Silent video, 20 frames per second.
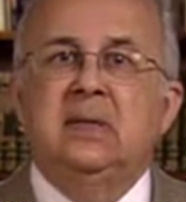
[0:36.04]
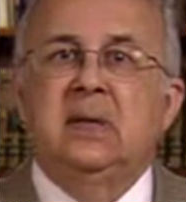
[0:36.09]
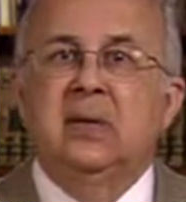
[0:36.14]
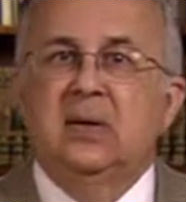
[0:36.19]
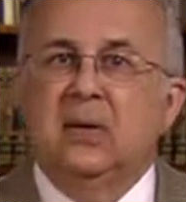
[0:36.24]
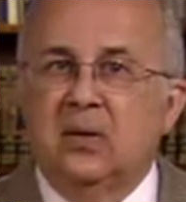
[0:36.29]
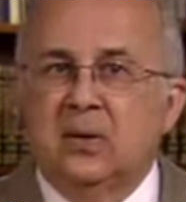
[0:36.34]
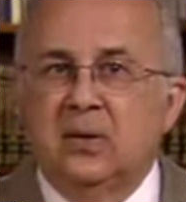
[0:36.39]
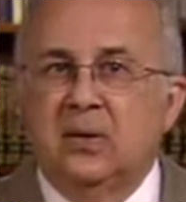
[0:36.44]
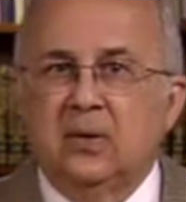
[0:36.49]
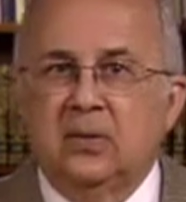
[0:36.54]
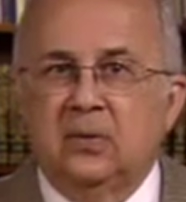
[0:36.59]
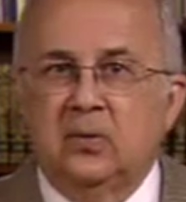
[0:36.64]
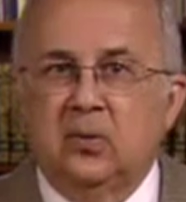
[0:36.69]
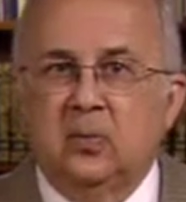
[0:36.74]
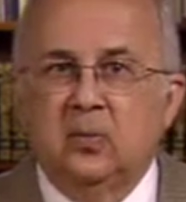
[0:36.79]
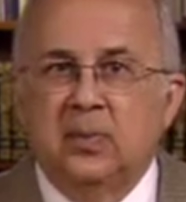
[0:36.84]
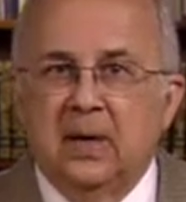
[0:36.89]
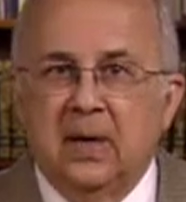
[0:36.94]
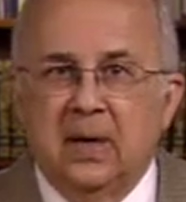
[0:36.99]
an honor
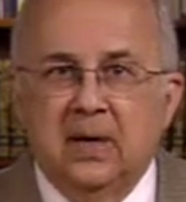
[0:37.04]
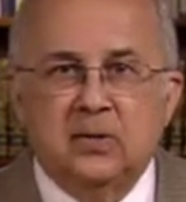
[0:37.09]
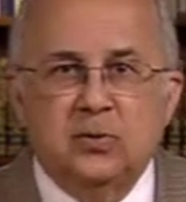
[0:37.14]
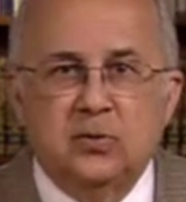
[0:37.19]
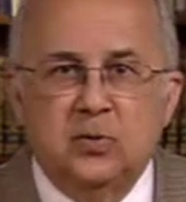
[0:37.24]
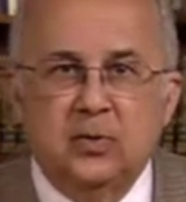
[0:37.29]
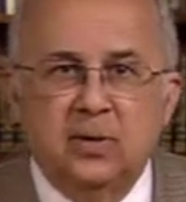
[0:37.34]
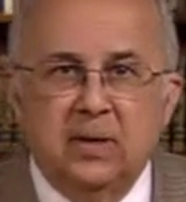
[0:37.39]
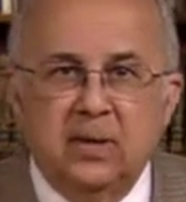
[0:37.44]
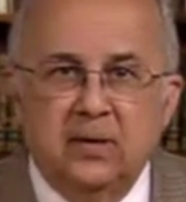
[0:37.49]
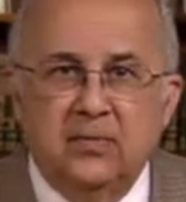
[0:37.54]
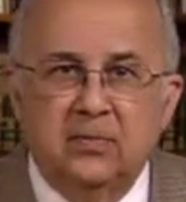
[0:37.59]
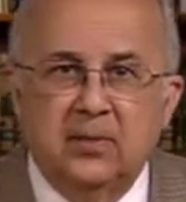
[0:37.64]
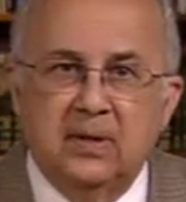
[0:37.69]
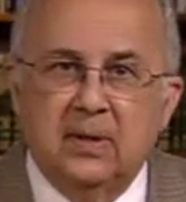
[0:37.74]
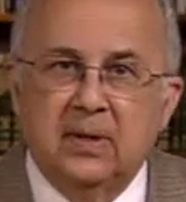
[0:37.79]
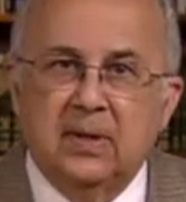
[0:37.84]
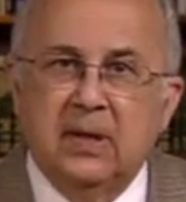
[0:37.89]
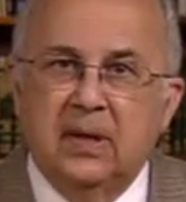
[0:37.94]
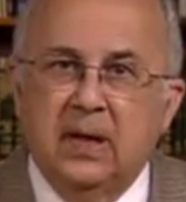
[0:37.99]
to be asked to
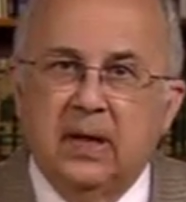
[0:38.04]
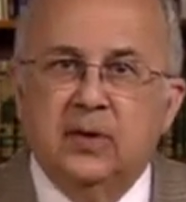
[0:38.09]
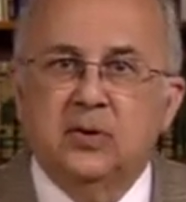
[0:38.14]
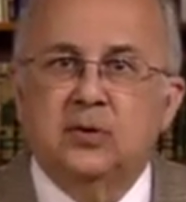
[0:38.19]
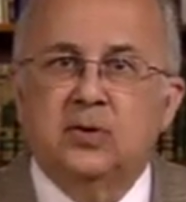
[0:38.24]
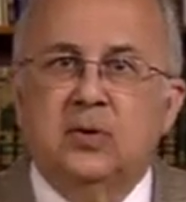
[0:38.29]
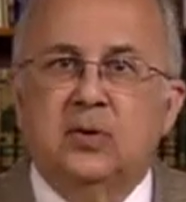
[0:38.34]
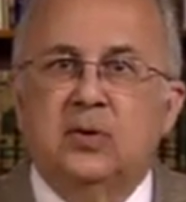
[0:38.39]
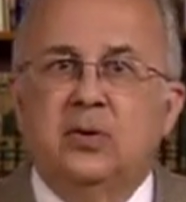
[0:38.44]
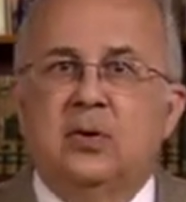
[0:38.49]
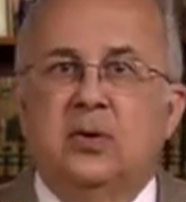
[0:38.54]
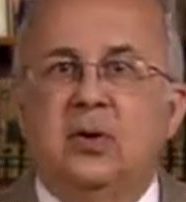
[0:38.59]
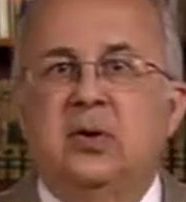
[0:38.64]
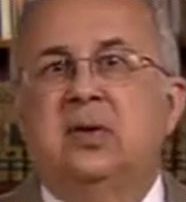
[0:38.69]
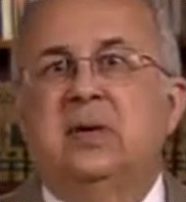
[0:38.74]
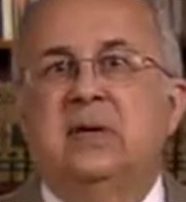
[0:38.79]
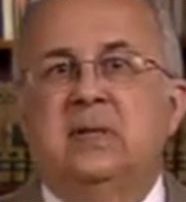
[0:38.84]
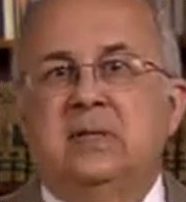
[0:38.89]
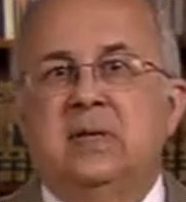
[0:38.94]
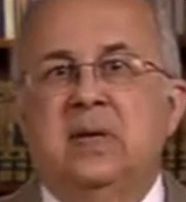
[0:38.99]
deliver a lecture
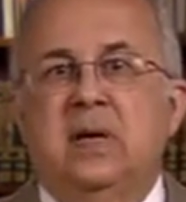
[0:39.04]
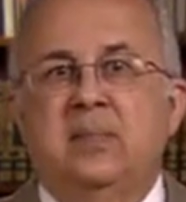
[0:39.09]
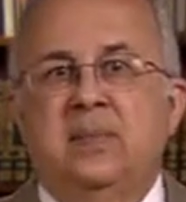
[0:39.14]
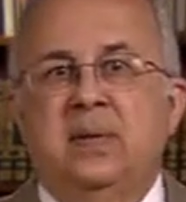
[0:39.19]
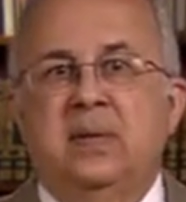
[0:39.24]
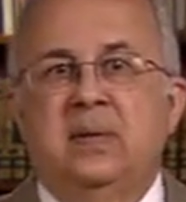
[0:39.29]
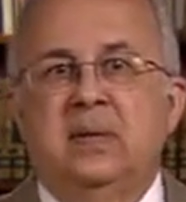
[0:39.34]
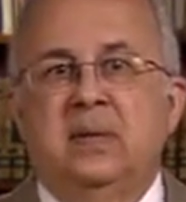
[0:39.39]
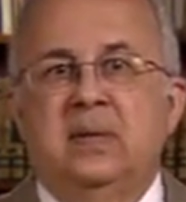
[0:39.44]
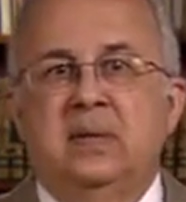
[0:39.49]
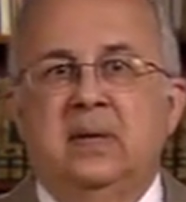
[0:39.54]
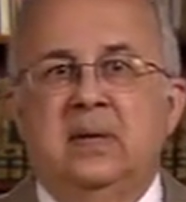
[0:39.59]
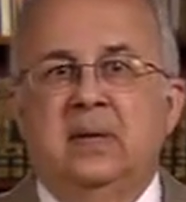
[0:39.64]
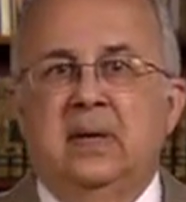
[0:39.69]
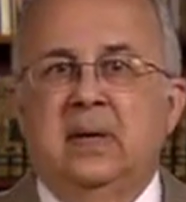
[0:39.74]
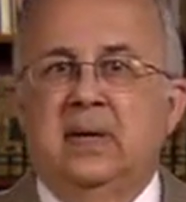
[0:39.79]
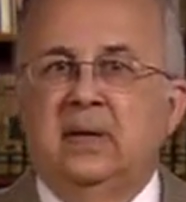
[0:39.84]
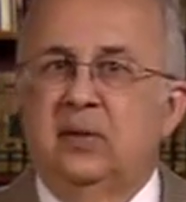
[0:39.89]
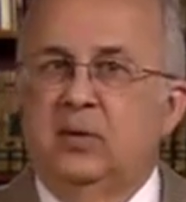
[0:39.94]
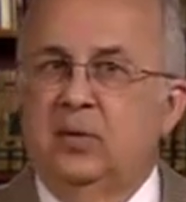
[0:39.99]
on Nizami
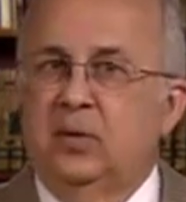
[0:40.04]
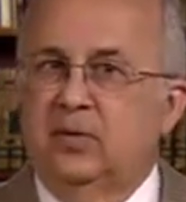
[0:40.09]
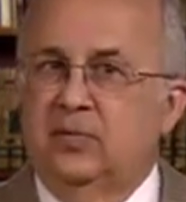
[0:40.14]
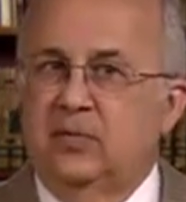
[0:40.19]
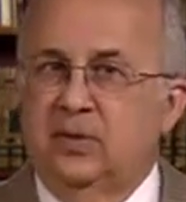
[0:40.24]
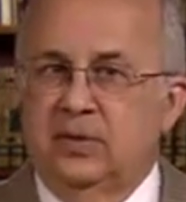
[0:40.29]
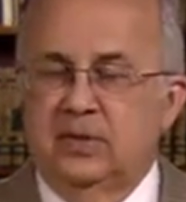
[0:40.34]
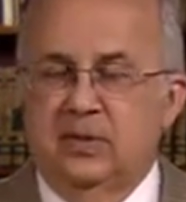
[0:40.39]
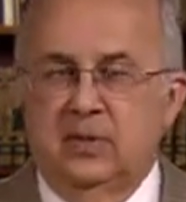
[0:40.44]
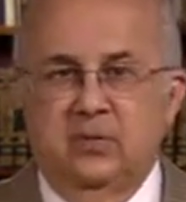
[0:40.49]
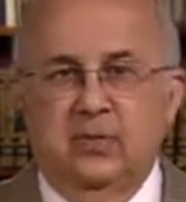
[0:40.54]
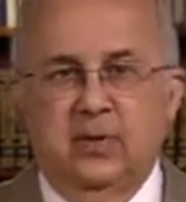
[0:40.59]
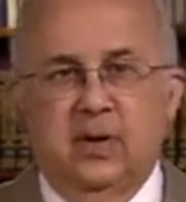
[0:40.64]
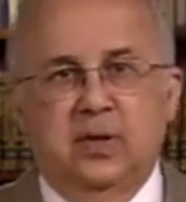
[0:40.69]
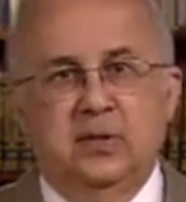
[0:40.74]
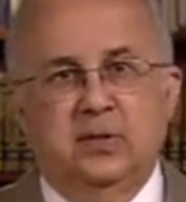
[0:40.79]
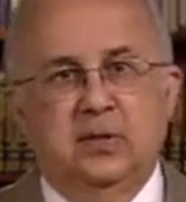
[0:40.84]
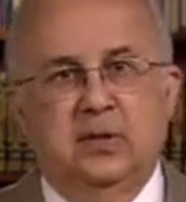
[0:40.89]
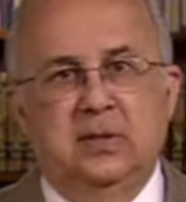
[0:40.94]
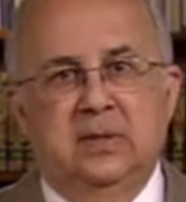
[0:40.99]
at the University of
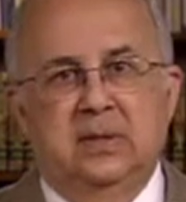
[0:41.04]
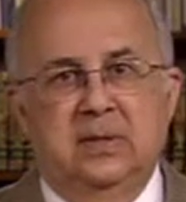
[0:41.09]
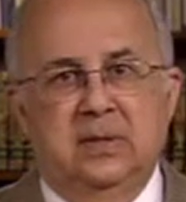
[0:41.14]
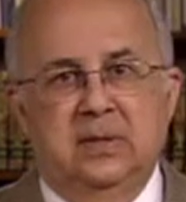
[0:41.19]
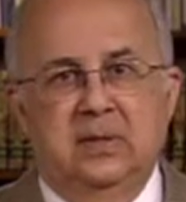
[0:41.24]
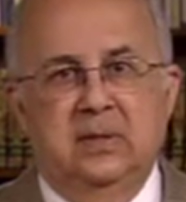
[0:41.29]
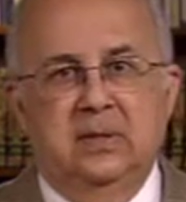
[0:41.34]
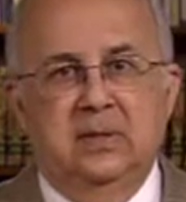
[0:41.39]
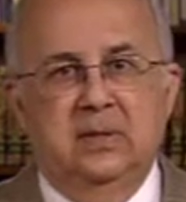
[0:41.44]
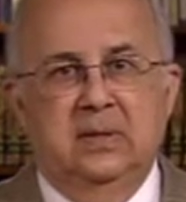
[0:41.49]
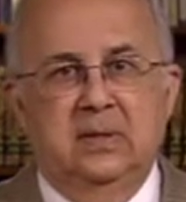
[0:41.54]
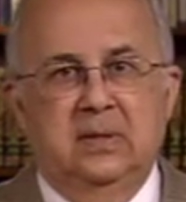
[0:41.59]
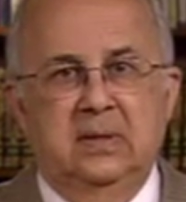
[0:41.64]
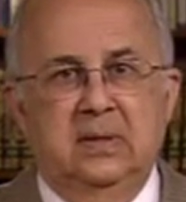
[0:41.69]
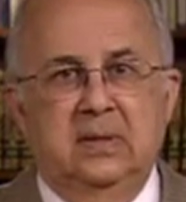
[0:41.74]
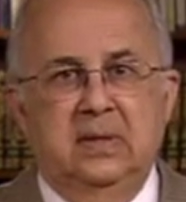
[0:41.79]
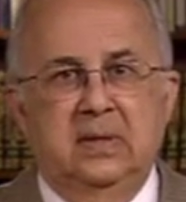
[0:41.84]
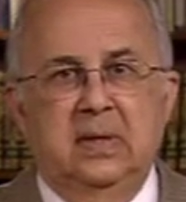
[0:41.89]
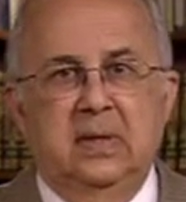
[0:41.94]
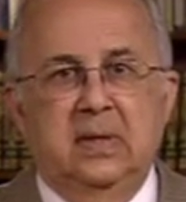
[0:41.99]
Ganja.
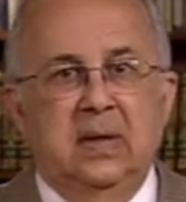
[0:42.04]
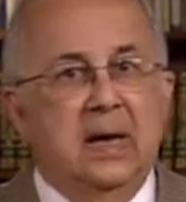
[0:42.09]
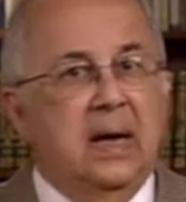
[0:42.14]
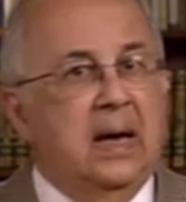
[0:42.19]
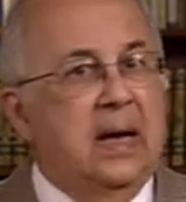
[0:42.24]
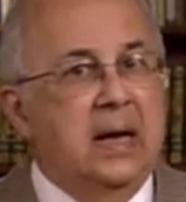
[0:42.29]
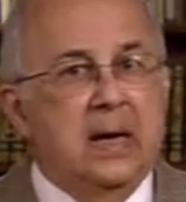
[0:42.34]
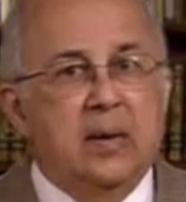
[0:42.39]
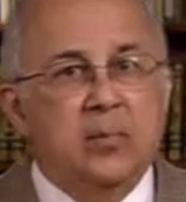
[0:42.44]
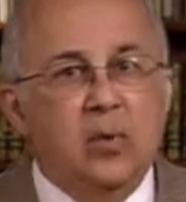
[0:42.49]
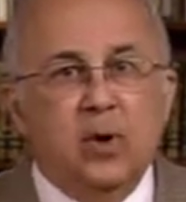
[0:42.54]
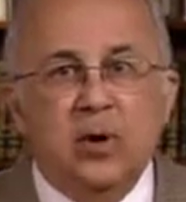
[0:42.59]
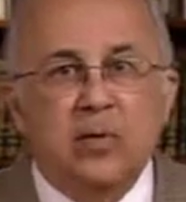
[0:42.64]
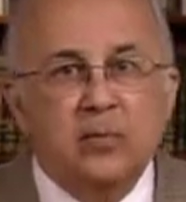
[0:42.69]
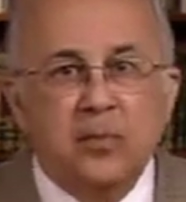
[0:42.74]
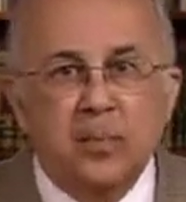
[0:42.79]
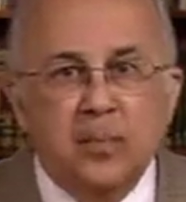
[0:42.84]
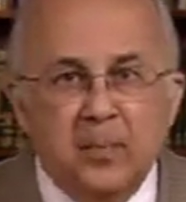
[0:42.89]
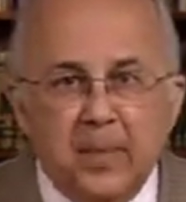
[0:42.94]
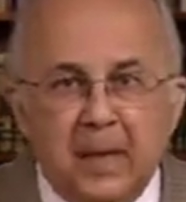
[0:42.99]
I am one
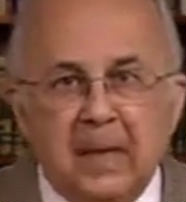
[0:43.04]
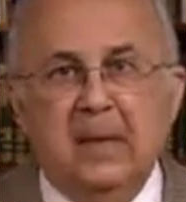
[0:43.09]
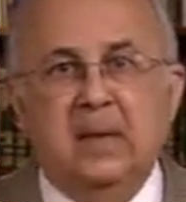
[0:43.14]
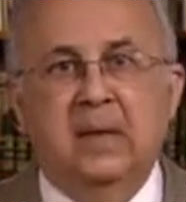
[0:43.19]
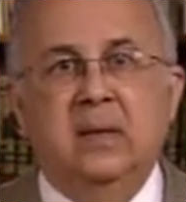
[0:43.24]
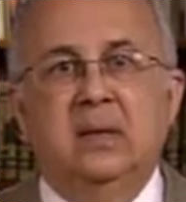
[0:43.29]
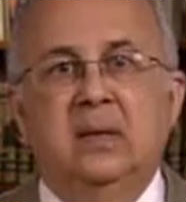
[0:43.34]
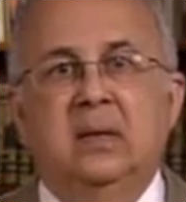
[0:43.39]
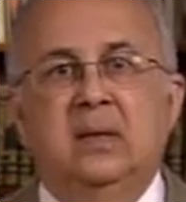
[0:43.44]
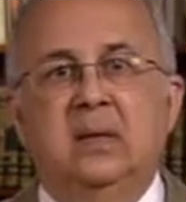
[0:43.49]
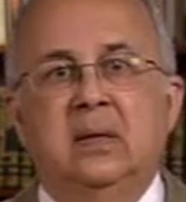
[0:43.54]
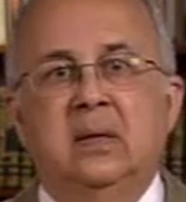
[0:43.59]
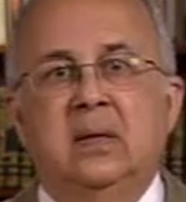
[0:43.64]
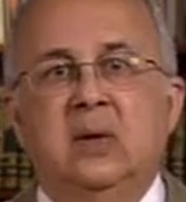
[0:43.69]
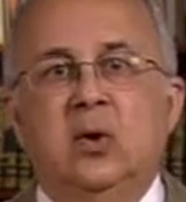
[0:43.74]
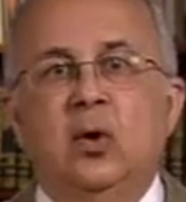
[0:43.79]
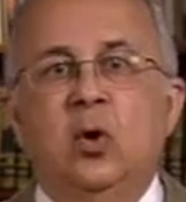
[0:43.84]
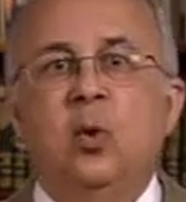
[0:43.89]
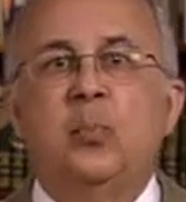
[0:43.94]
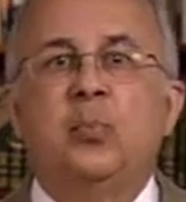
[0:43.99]
of the many
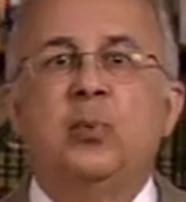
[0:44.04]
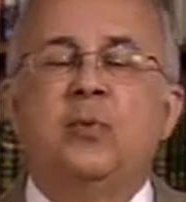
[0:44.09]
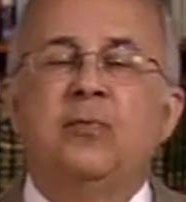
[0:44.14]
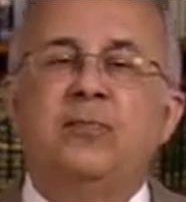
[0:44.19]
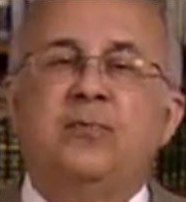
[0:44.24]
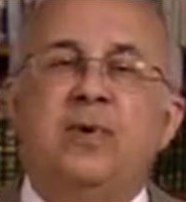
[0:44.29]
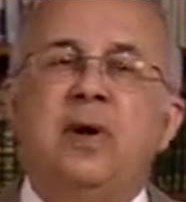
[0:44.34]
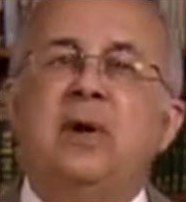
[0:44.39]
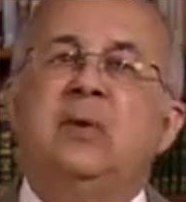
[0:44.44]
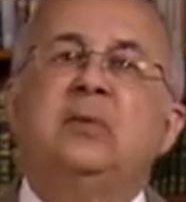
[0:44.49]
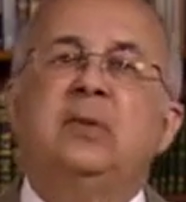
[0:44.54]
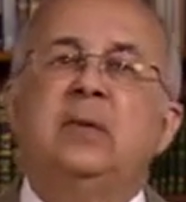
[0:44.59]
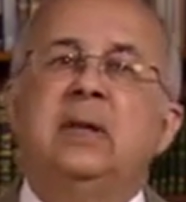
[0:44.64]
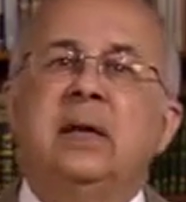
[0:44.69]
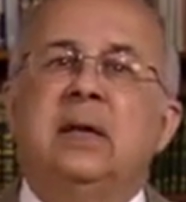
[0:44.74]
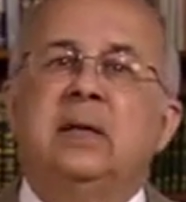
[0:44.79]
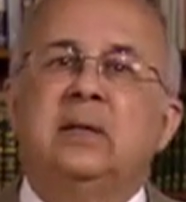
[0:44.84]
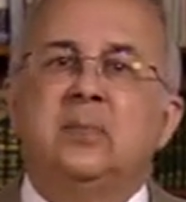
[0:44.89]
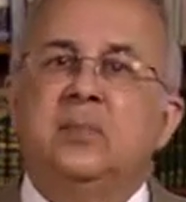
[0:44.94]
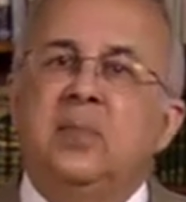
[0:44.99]
who
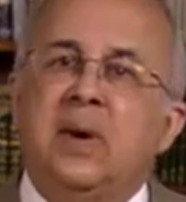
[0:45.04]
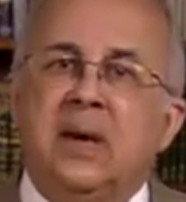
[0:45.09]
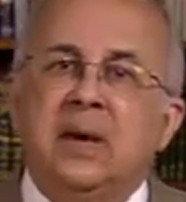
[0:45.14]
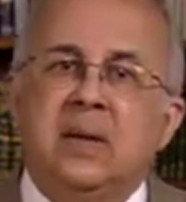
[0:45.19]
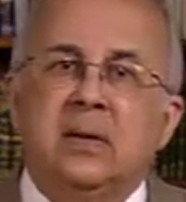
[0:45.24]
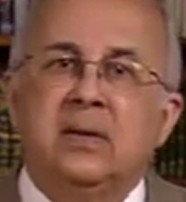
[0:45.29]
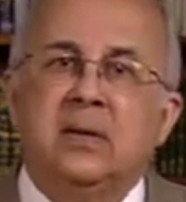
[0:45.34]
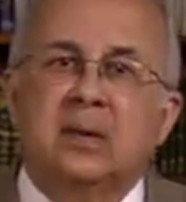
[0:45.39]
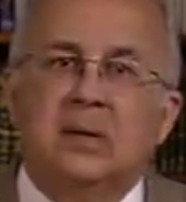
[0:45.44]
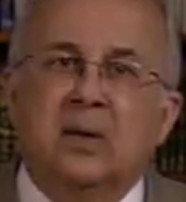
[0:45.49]
profoundly admire the